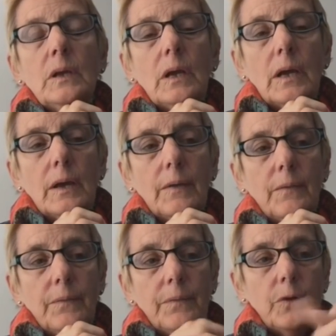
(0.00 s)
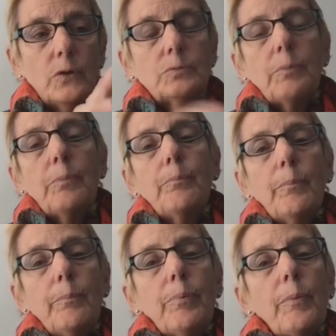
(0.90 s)
and those pro-
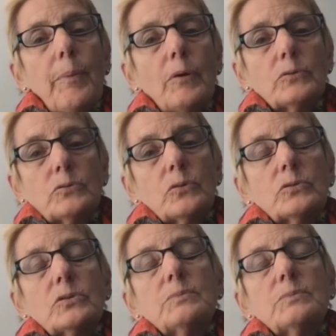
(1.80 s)
proposals